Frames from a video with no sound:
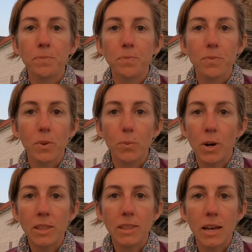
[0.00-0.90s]

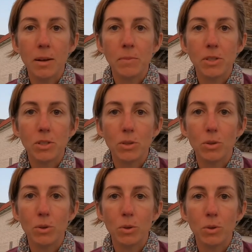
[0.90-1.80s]
want them
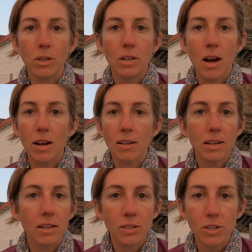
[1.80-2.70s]
to not get
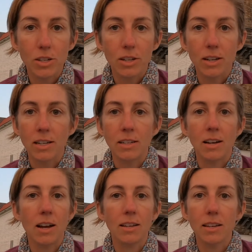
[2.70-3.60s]
injured and
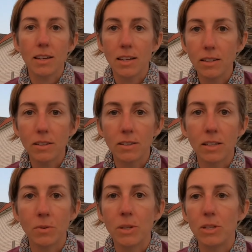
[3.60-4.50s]
not get killed.
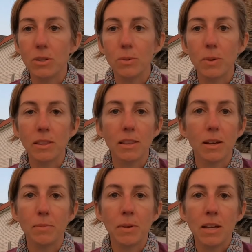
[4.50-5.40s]
And we do want
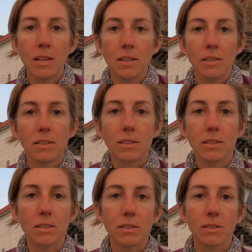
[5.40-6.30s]
them,
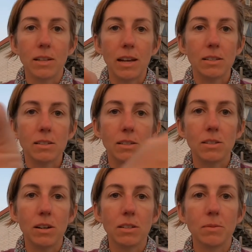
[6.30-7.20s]
this little gnat is
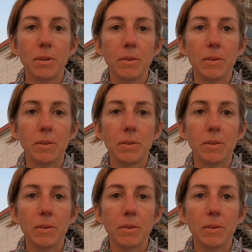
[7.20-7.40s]
distracting me.